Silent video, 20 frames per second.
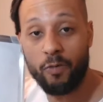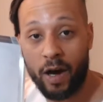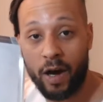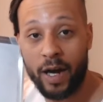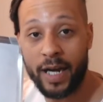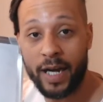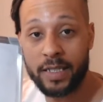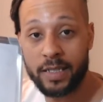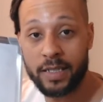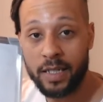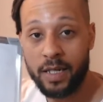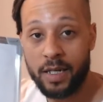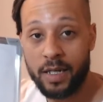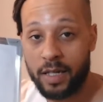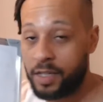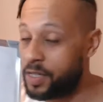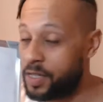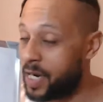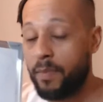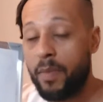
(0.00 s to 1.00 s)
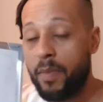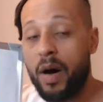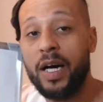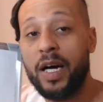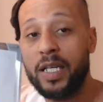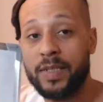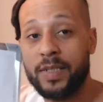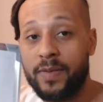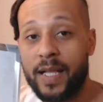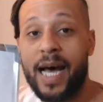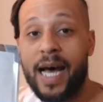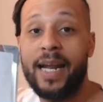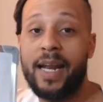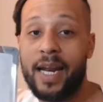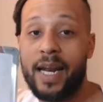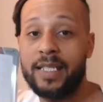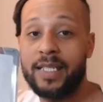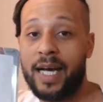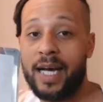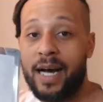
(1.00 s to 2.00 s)
right, because you get marks for that in
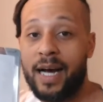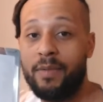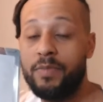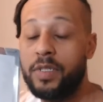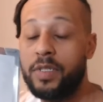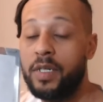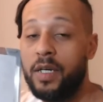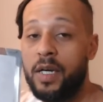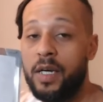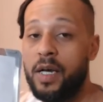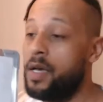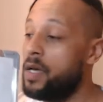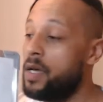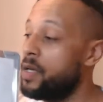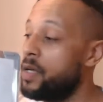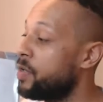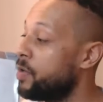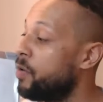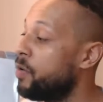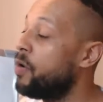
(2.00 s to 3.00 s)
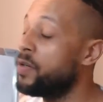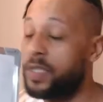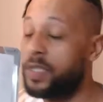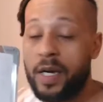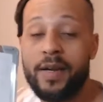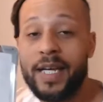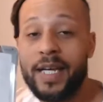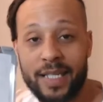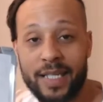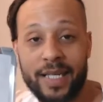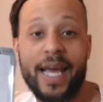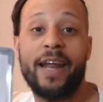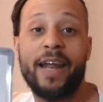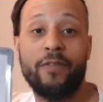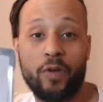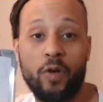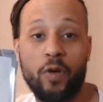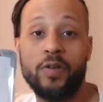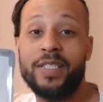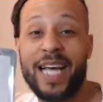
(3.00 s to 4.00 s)
exams, you also need to get, of
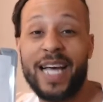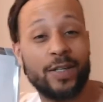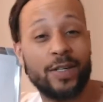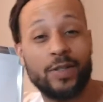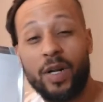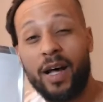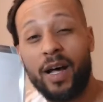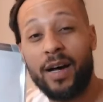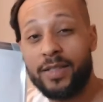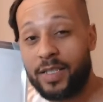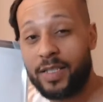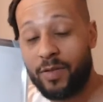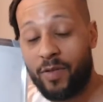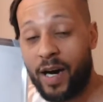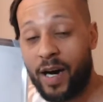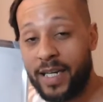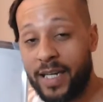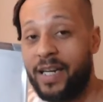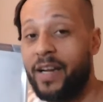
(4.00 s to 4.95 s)
course, the actual answer right.